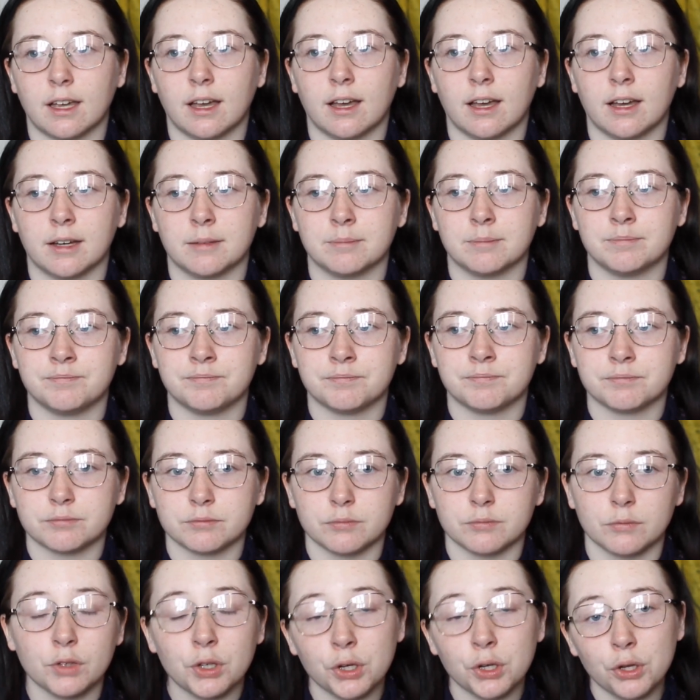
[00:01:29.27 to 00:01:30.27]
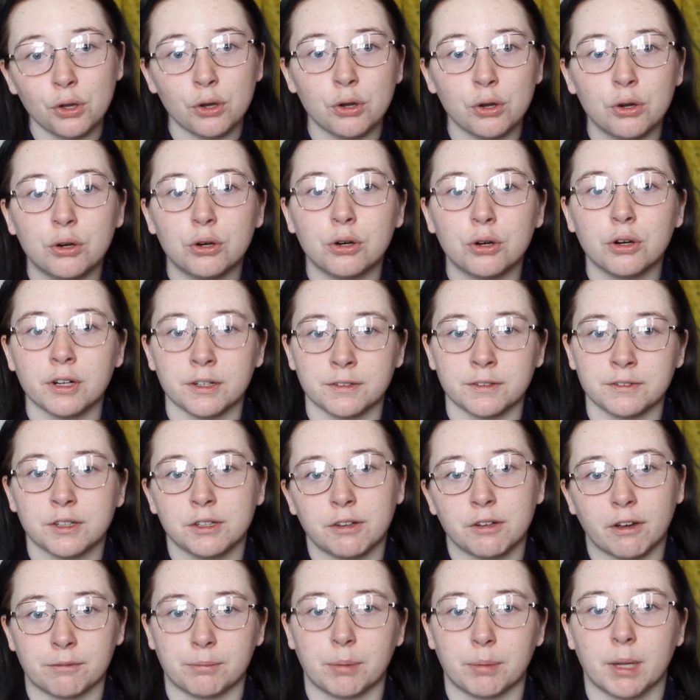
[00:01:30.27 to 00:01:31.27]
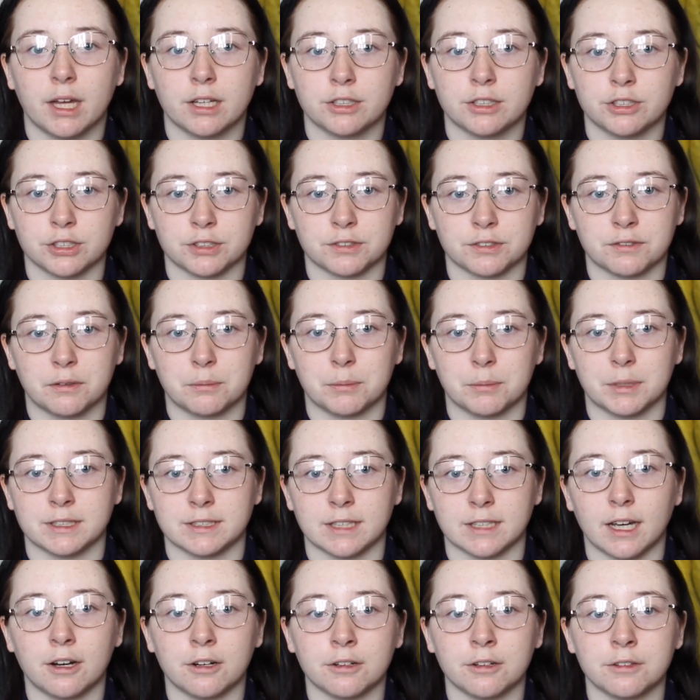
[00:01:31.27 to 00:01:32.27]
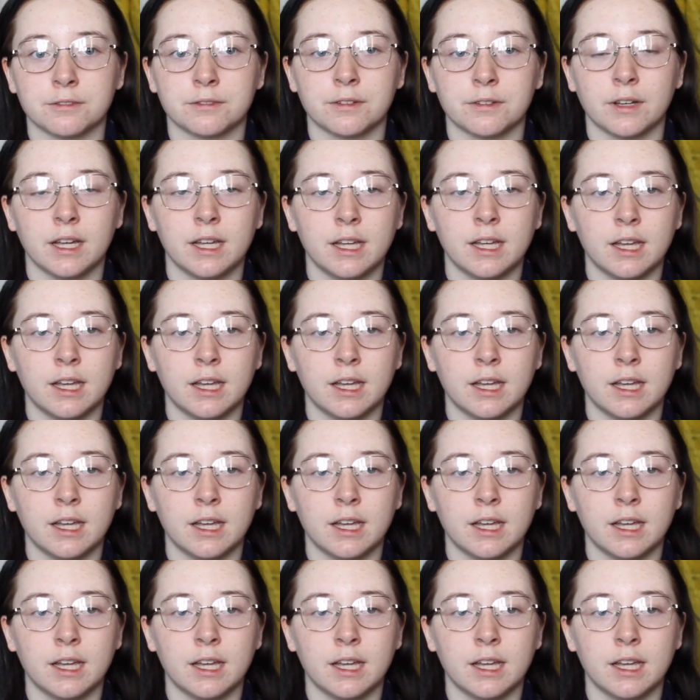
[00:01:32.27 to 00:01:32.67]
or a few I've purchased from myself.